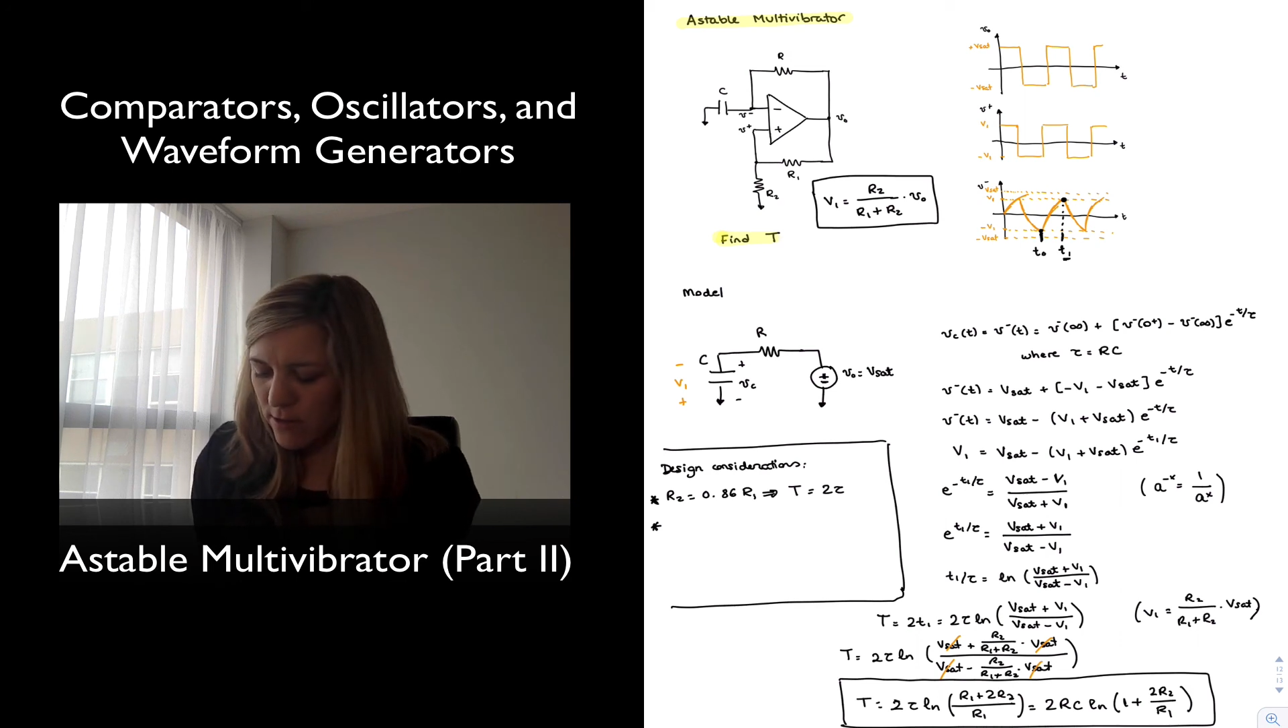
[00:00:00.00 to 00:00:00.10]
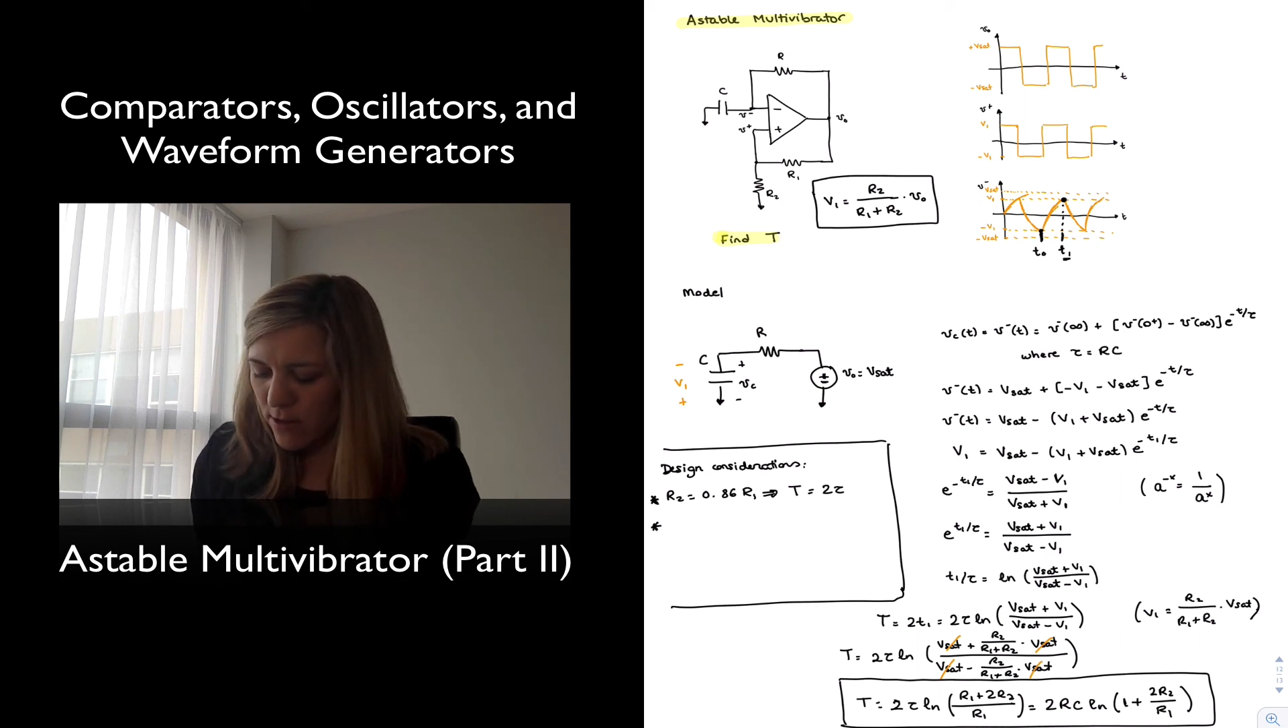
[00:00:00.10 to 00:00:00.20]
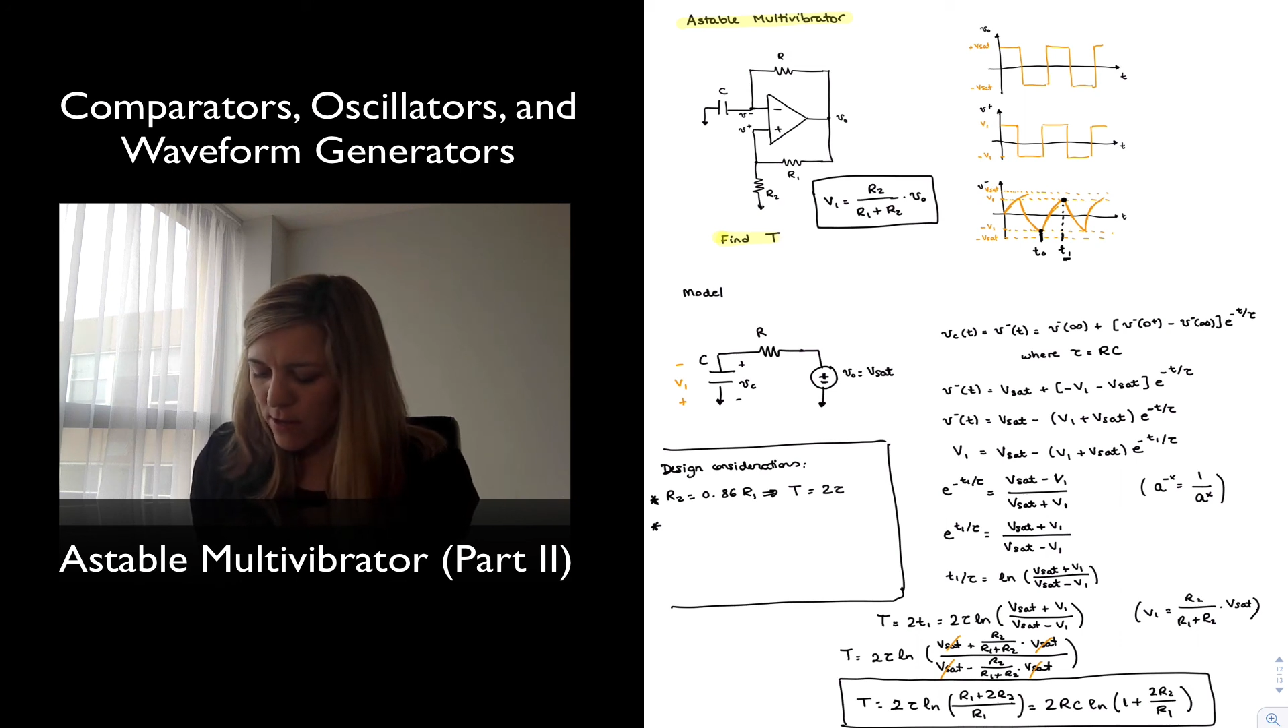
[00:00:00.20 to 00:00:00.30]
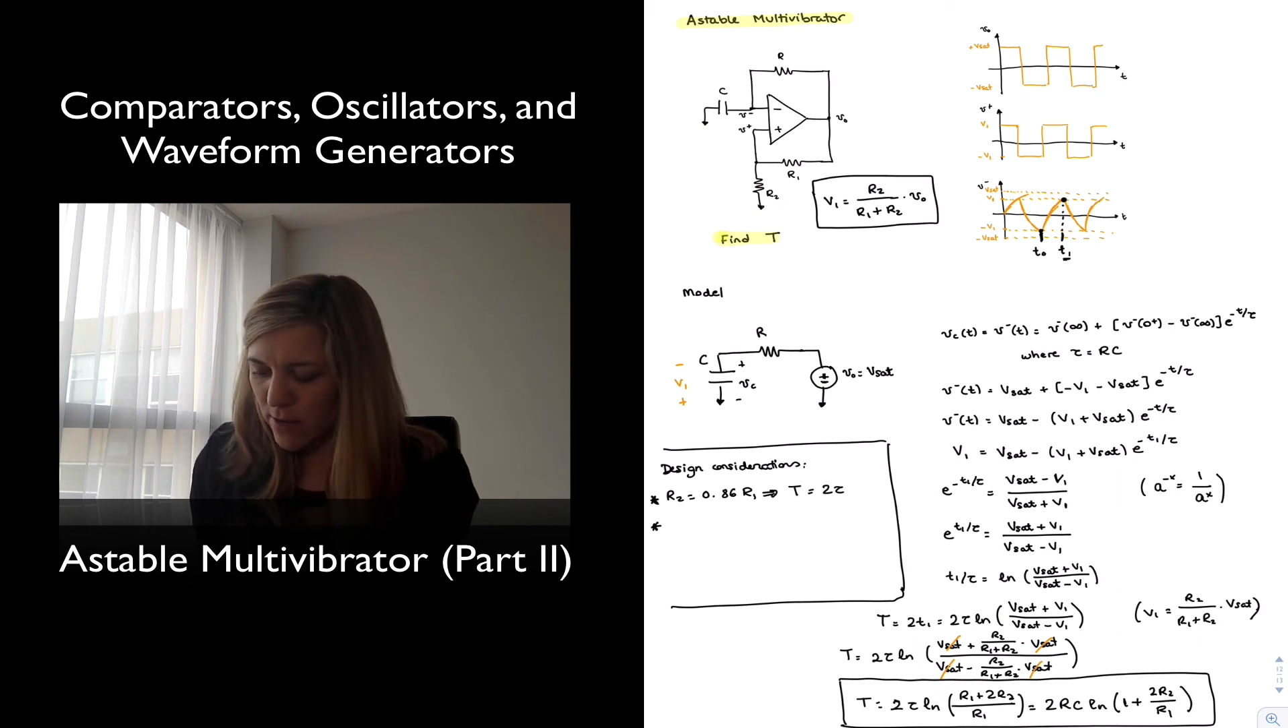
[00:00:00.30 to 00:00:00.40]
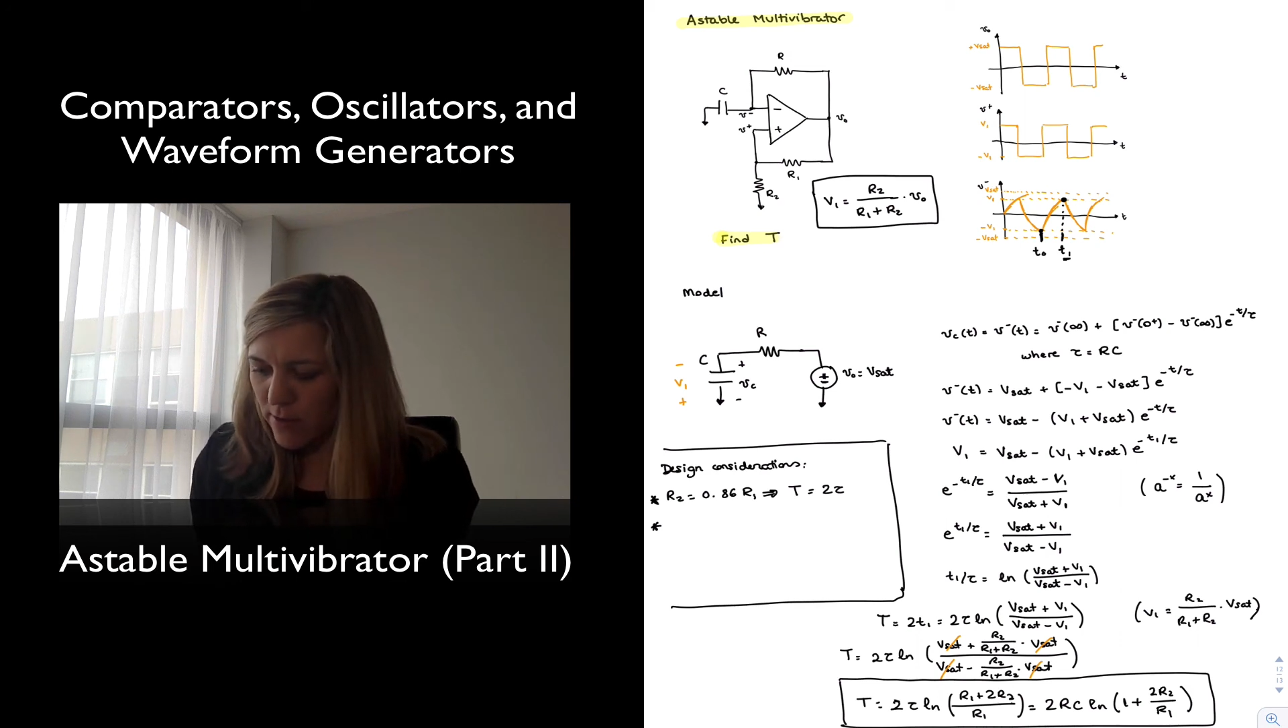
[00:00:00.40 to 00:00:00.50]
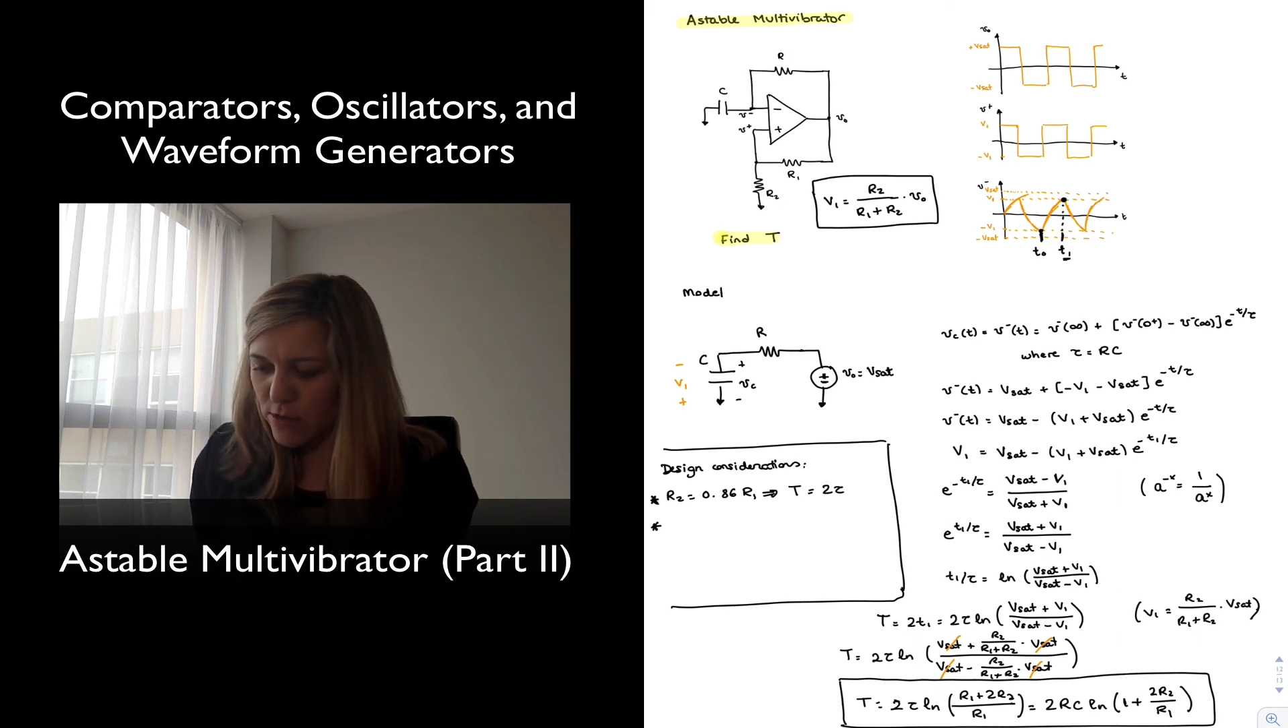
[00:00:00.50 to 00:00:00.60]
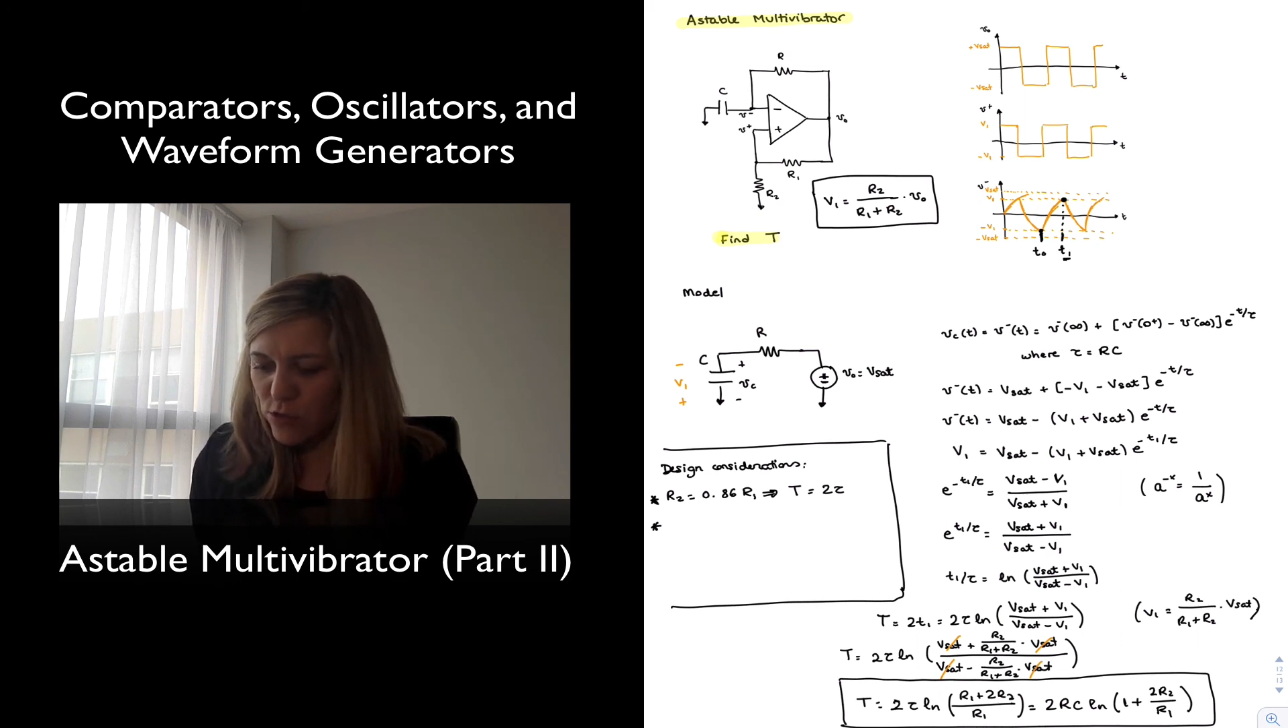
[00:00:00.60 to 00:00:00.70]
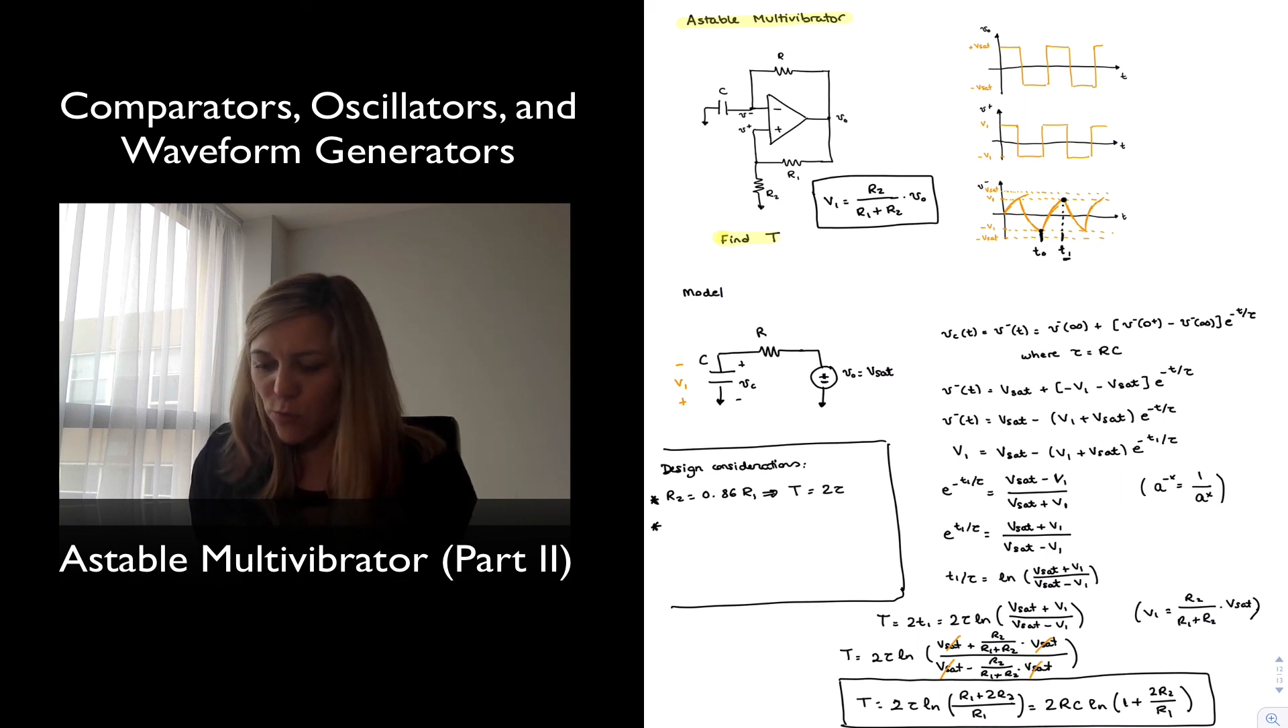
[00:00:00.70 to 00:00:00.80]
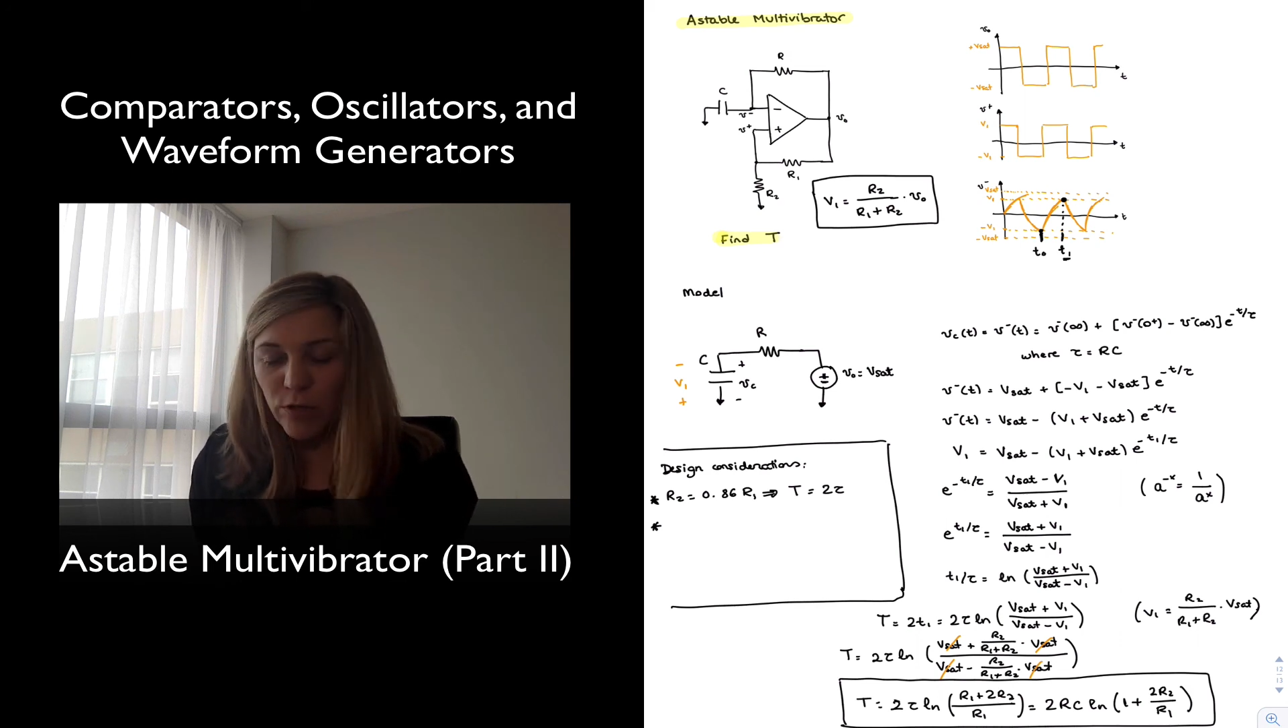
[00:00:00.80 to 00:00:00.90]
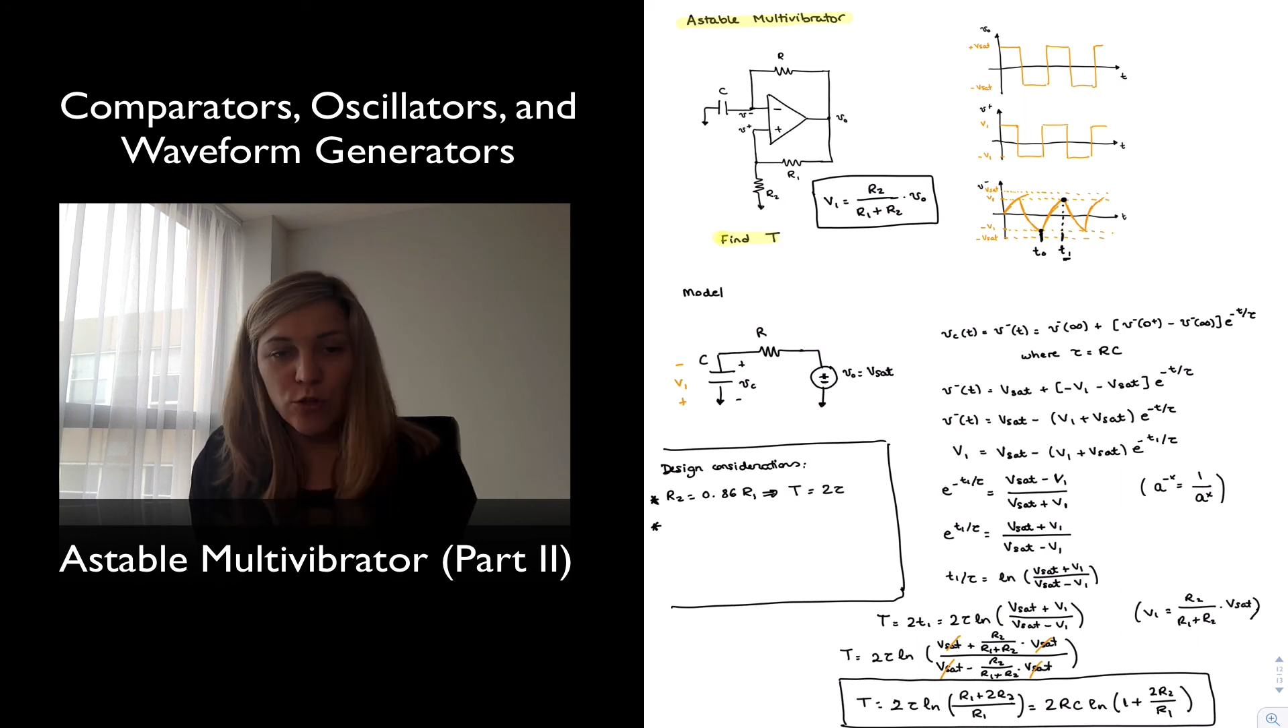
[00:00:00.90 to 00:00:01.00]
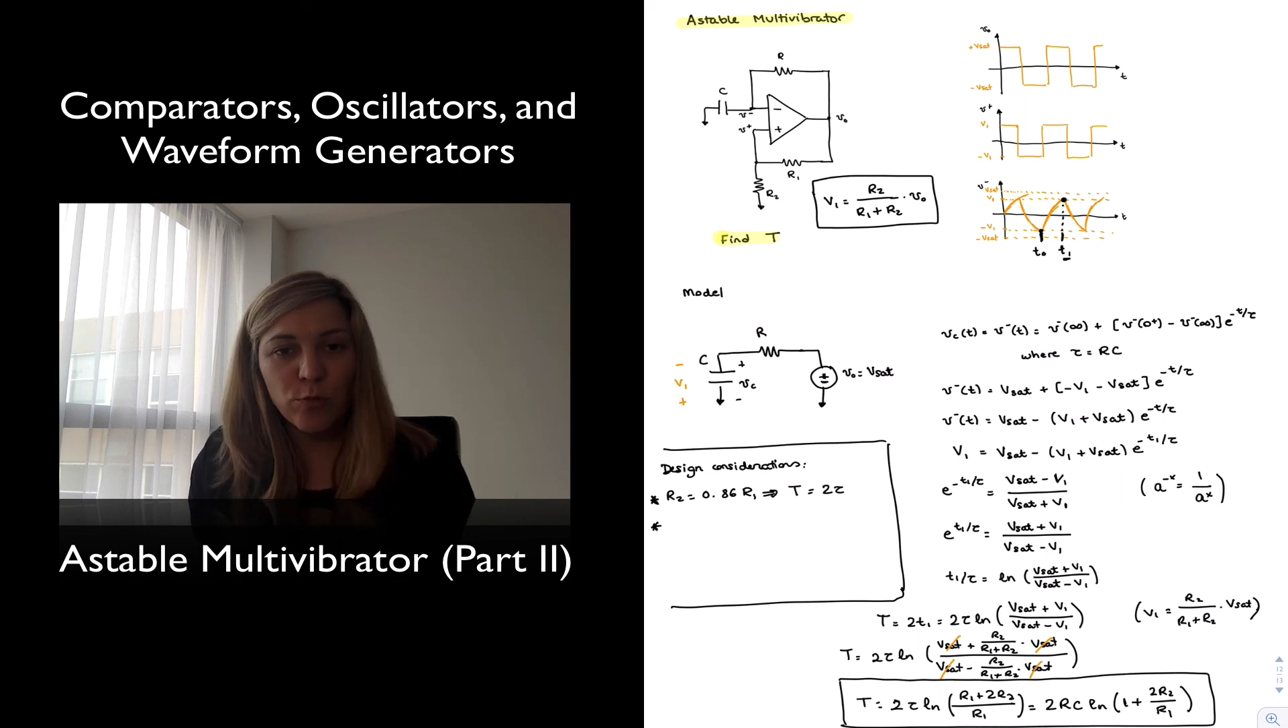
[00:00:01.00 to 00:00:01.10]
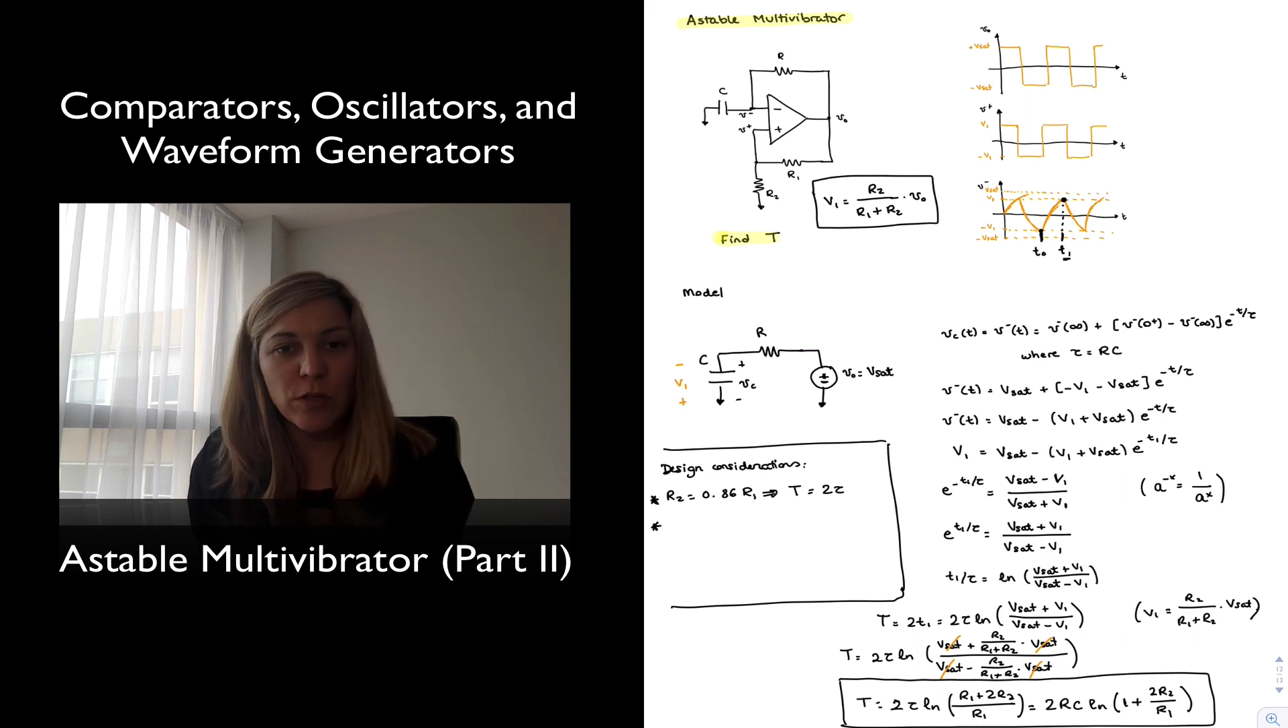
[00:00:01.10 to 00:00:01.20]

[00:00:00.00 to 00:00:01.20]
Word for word: uh, and so we need to